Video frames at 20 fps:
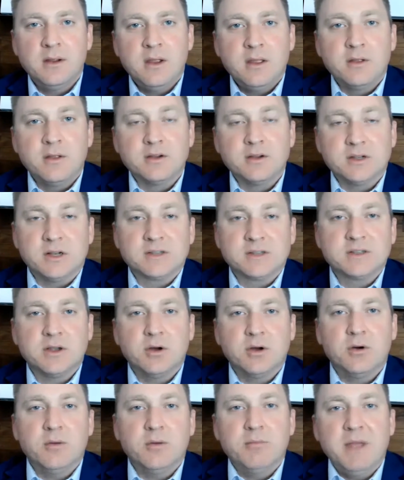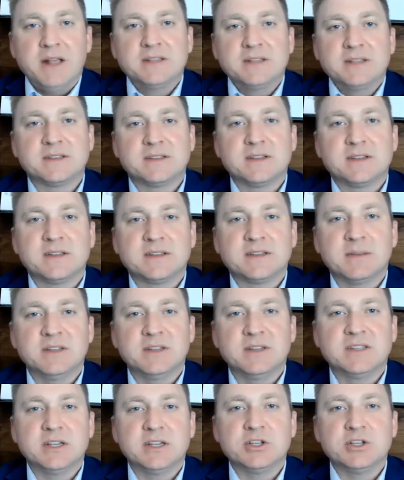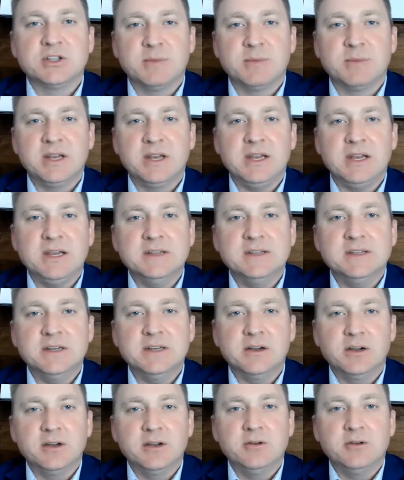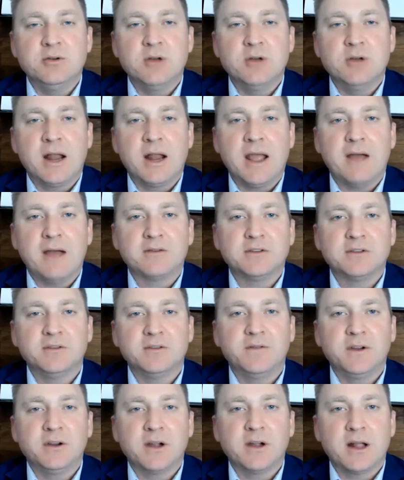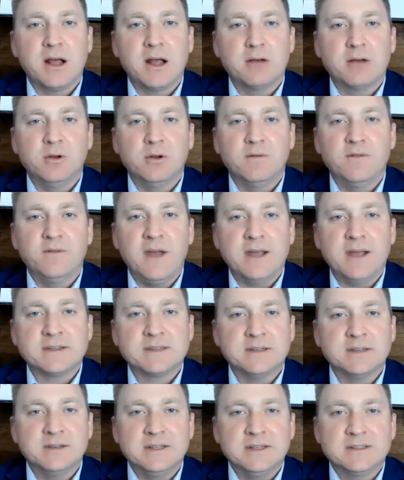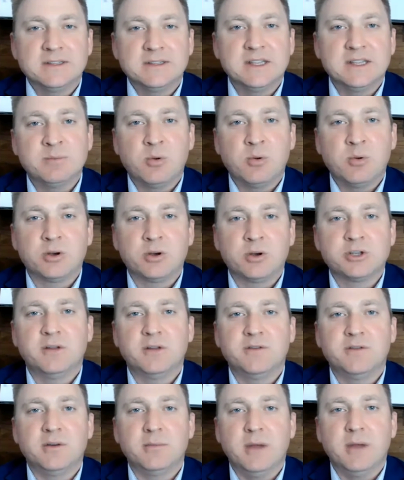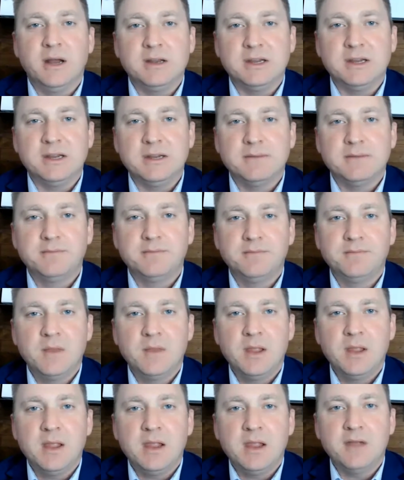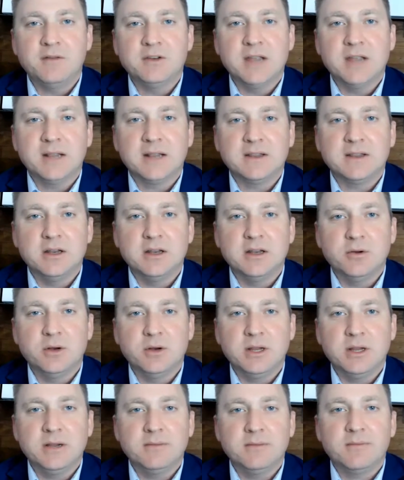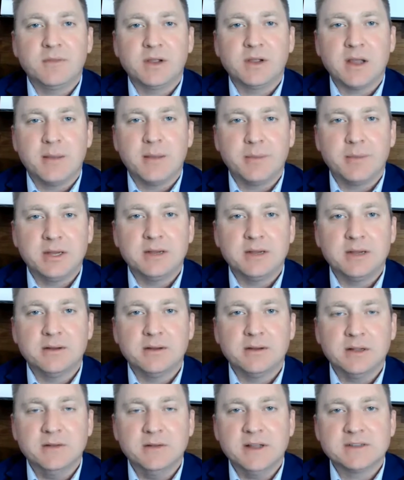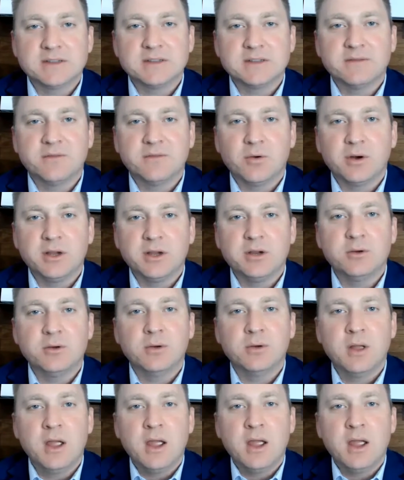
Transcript: There's also makes some decisions a bit easier. You do not have to figure out how to invest at least this portion of your money. If you take the annuity, the company invests it for you.